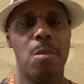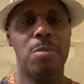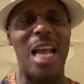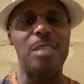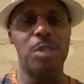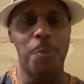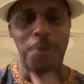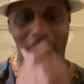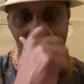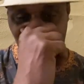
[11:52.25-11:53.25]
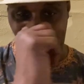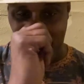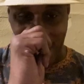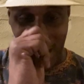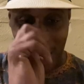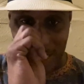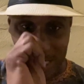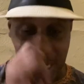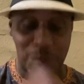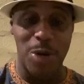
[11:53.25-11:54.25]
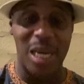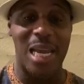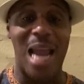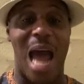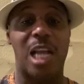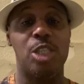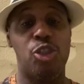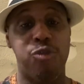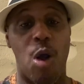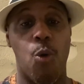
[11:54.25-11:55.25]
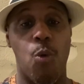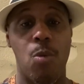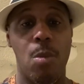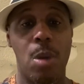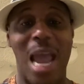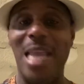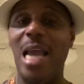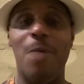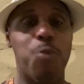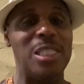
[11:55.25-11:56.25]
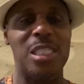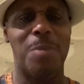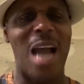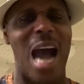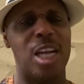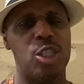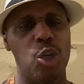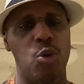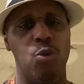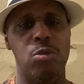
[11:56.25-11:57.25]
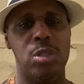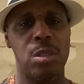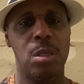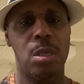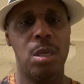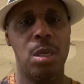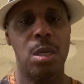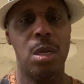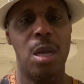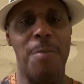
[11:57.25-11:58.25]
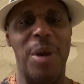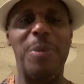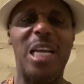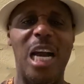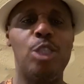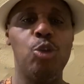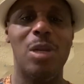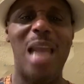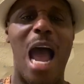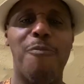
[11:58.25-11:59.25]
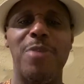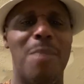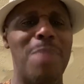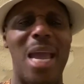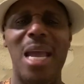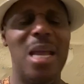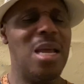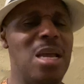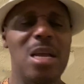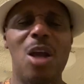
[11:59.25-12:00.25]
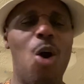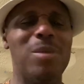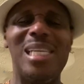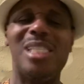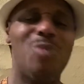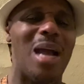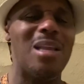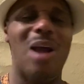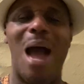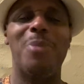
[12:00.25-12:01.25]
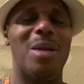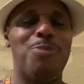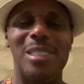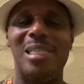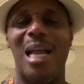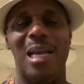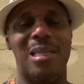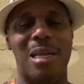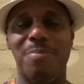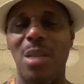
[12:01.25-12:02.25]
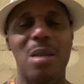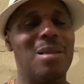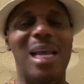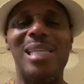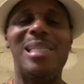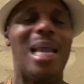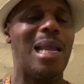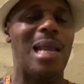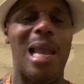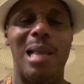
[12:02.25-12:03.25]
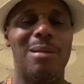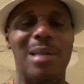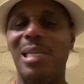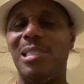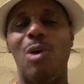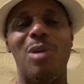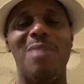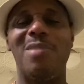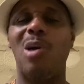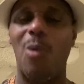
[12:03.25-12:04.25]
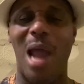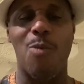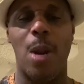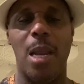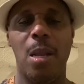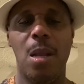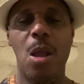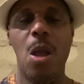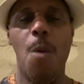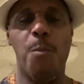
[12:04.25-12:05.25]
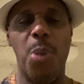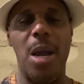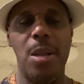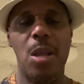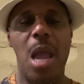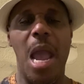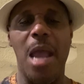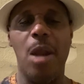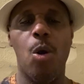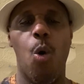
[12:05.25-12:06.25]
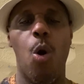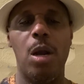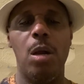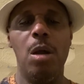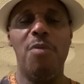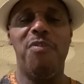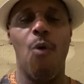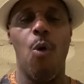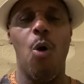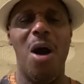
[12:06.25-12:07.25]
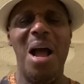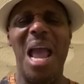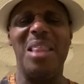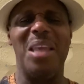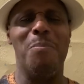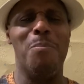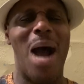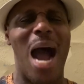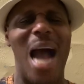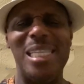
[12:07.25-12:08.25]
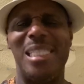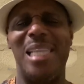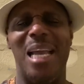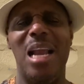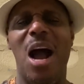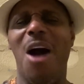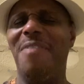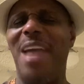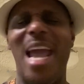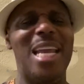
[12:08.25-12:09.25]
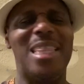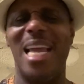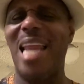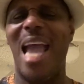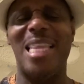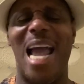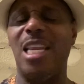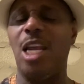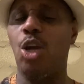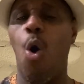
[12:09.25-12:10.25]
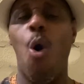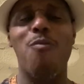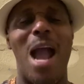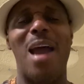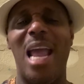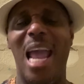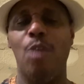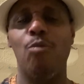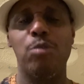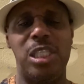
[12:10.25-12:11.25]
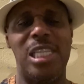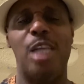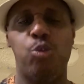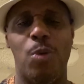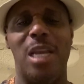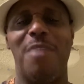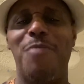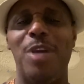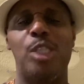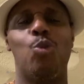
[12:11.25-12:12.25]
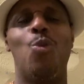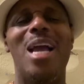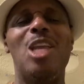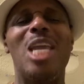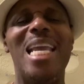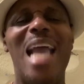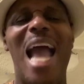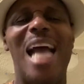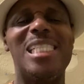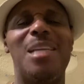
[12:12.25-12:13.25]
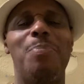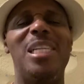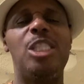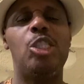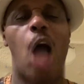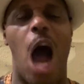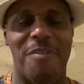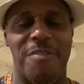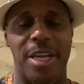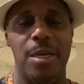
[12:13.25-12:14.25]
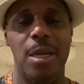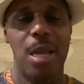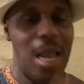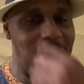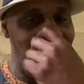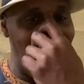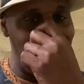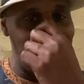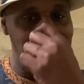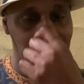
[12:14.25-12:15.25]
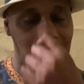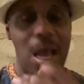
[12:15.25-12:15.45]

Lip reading: That's what the problem is, man. Y'all letting this shit really get out of control. And y'all wasn't them kind of dudes. But because you allow for your man, homosexuality, yo, I've been in prison and everything. Niggas ain't gay. Niggas don't even go that way. But in order for the mindset of anything like that to go around a heterosexual individual, he has to be starving. He has to